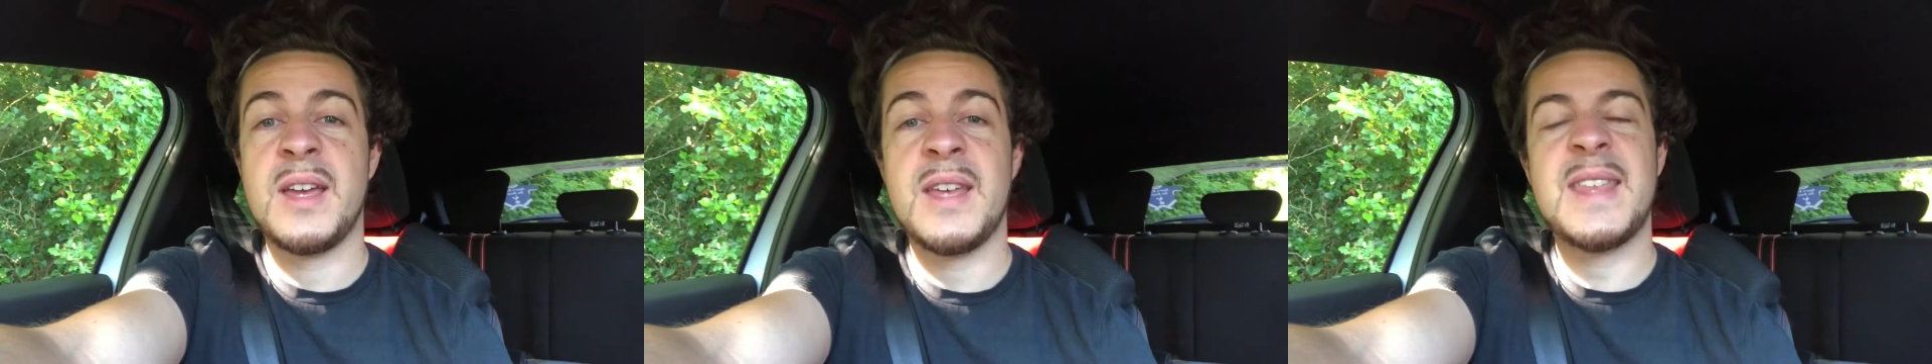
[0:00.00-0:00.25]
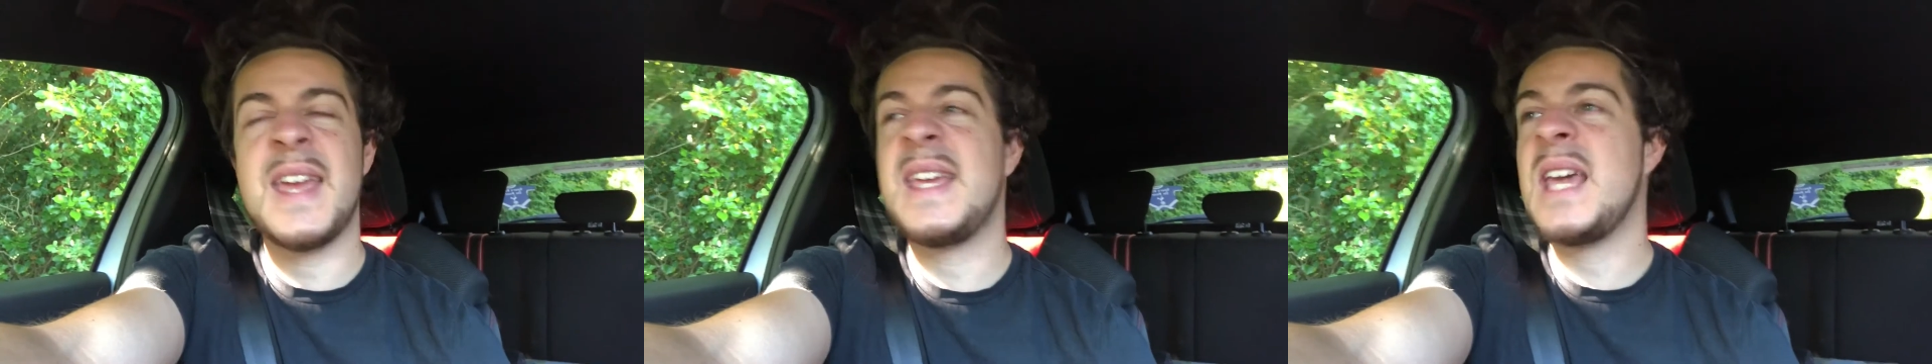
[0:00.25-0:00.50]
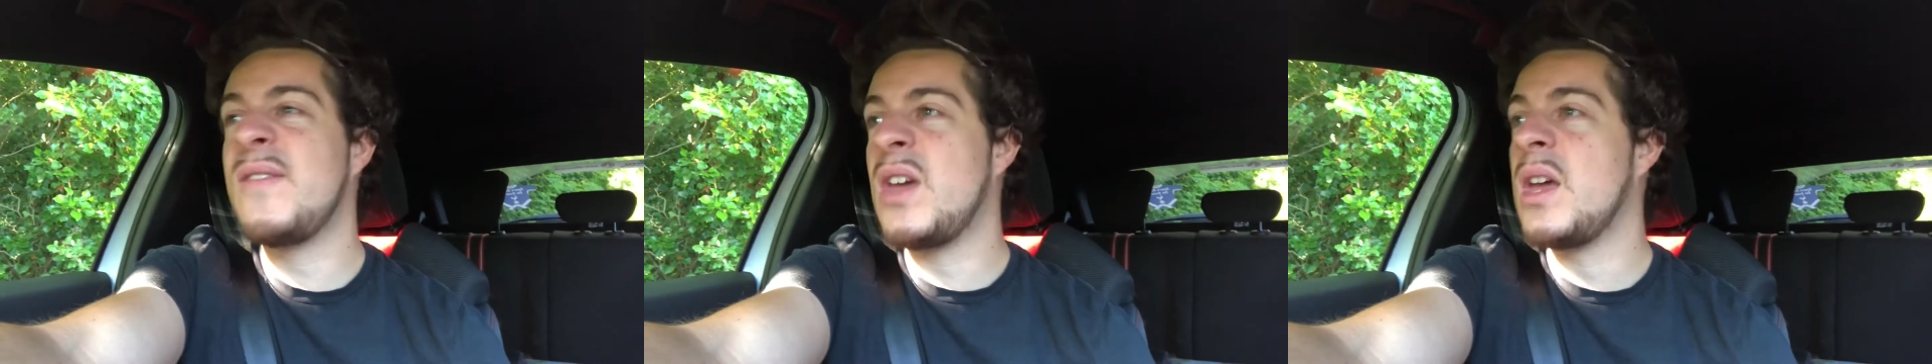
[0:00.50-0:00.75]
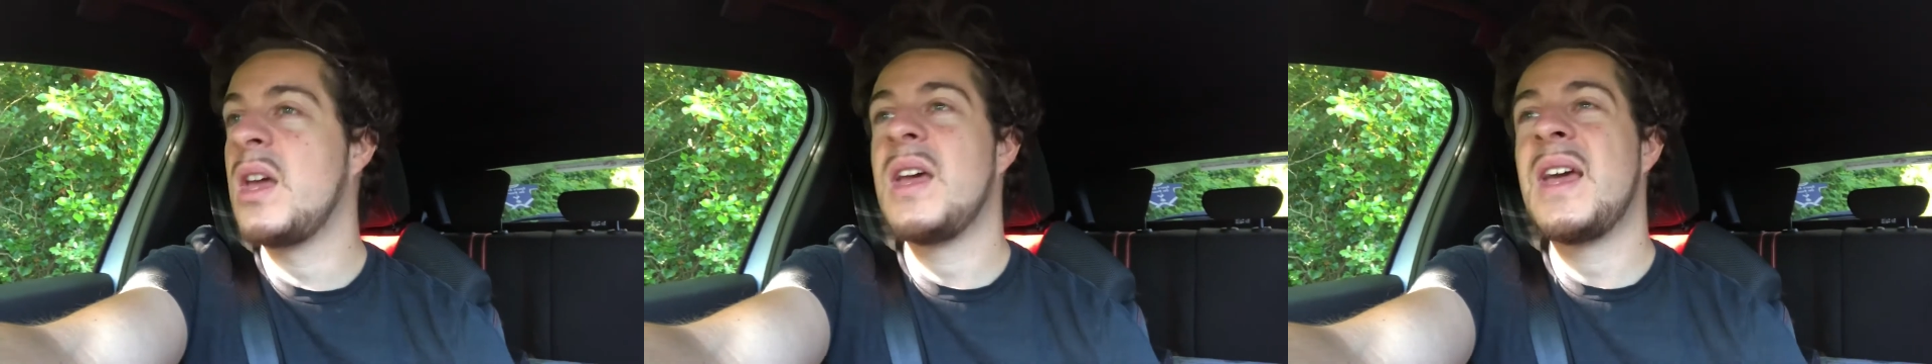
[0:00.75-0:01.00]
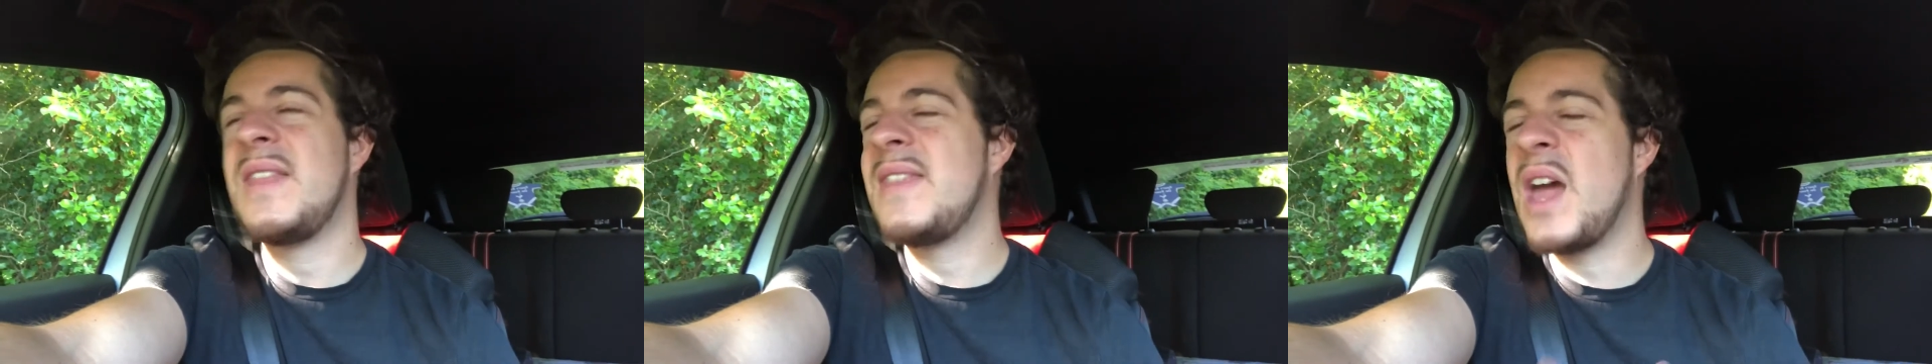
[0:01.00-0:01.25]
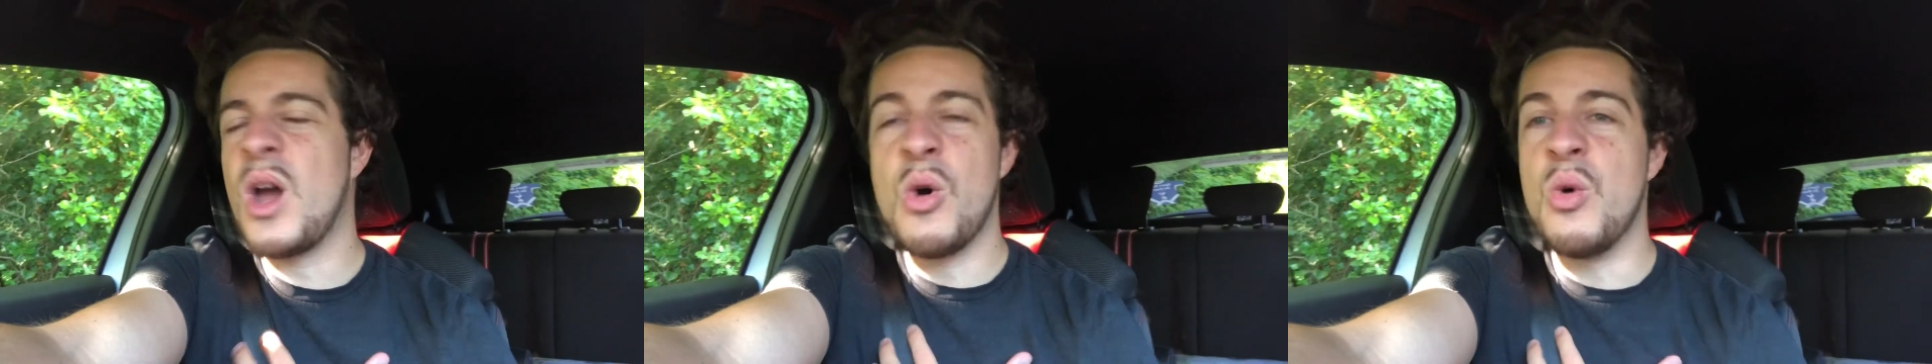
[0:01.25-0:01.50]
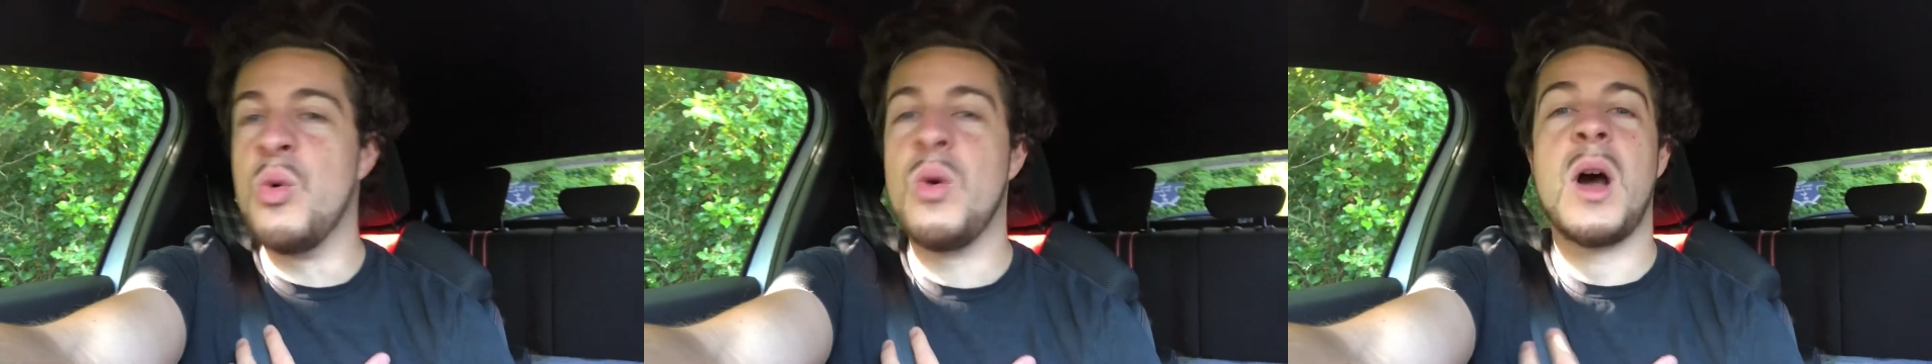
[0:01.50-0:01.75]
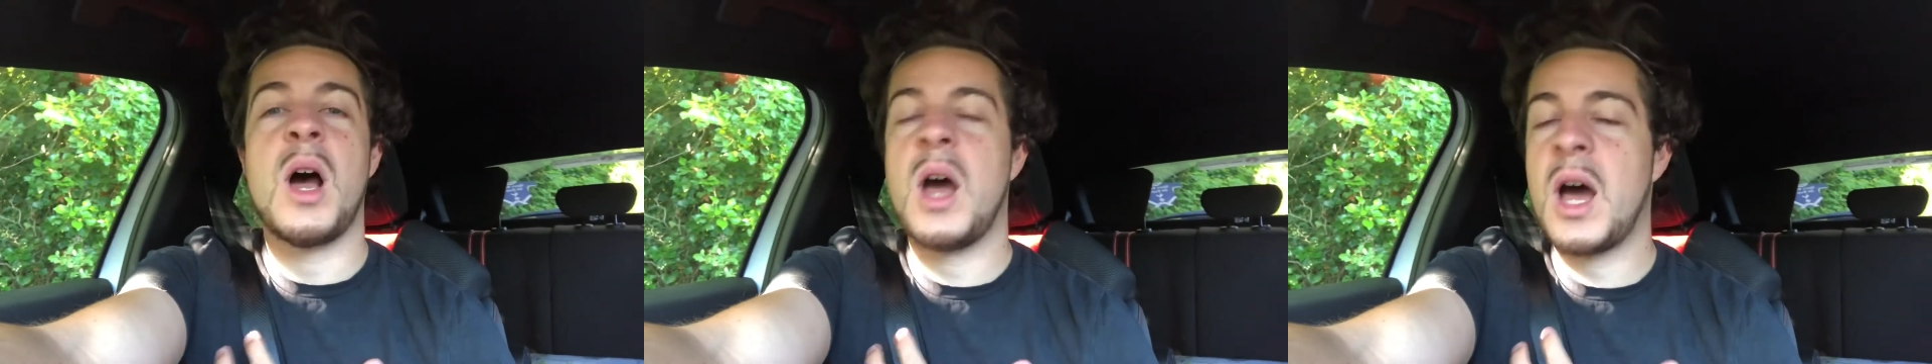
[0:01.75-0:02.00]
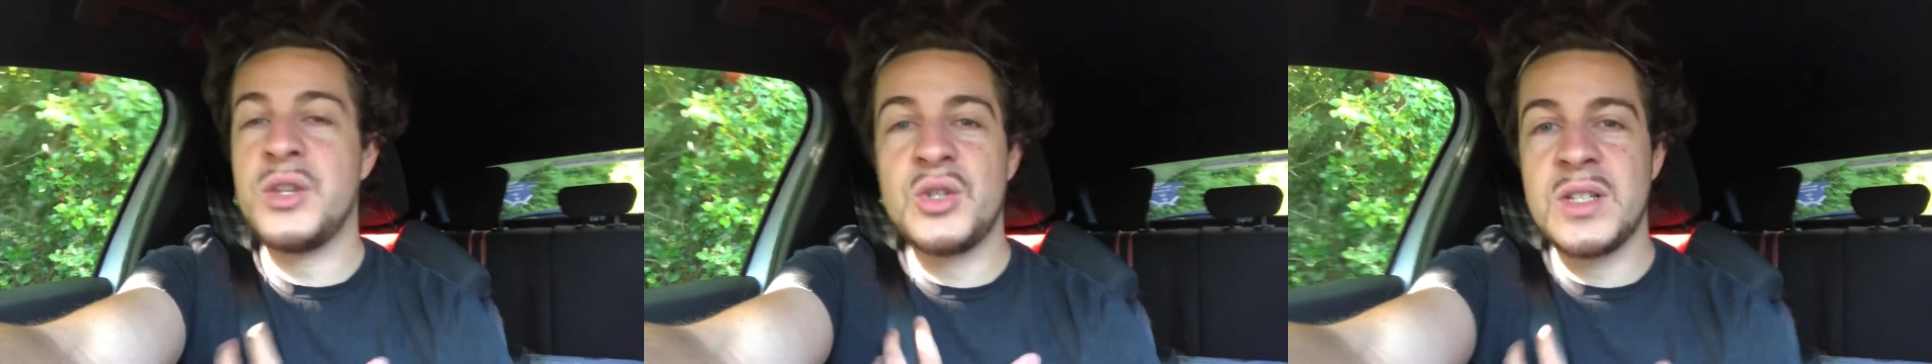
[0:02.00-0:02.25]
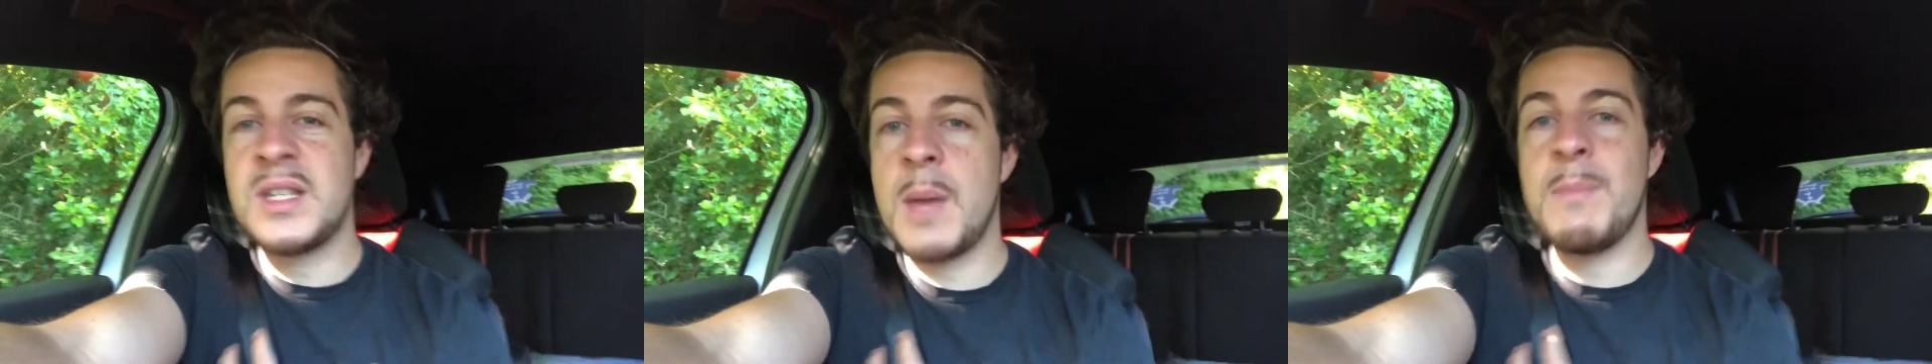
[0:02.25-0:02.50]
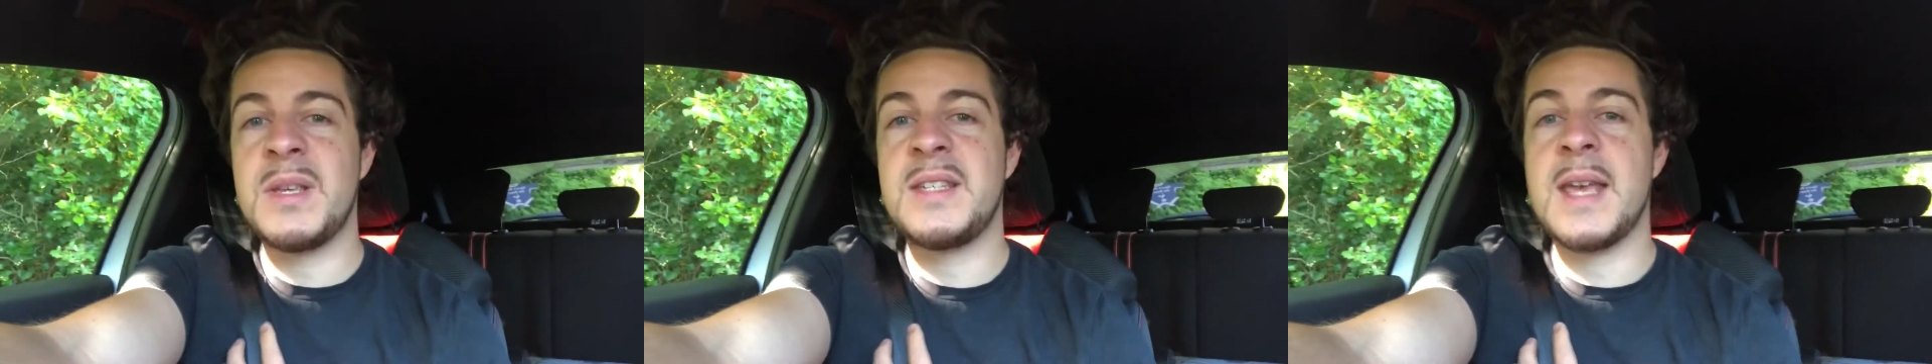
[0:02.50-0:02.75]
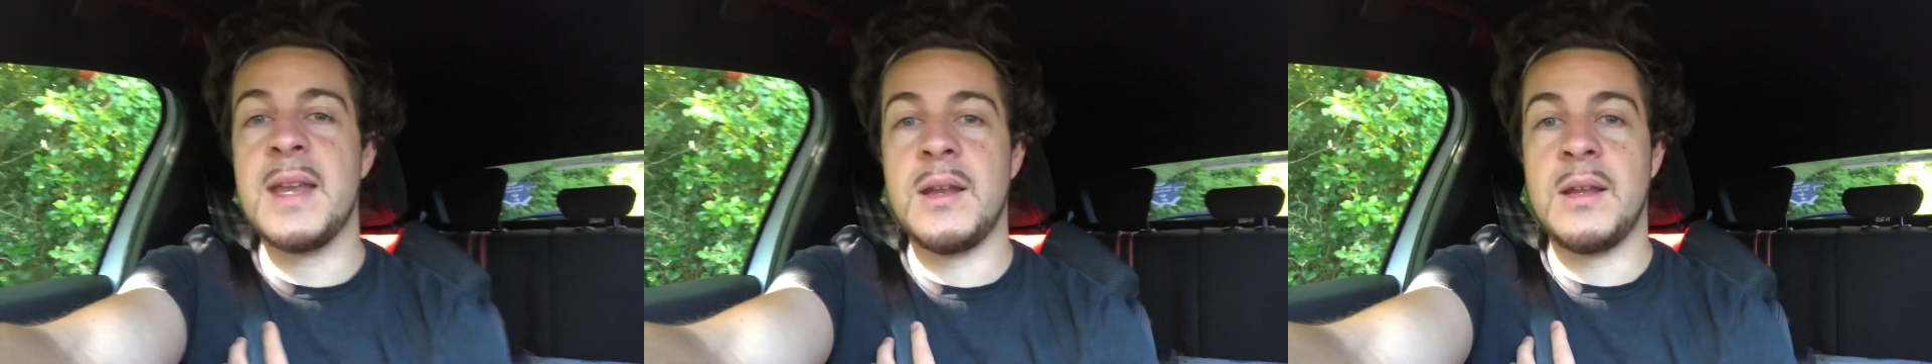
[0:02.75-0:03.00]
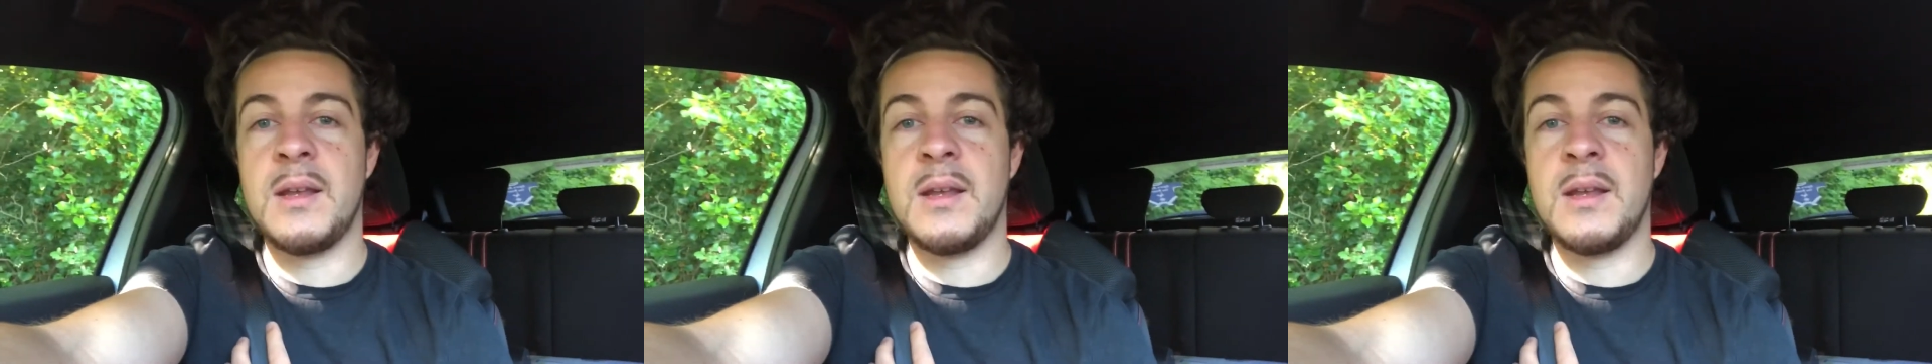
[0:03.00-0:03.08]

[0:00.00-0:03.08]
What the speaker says: They give it their all, 110%.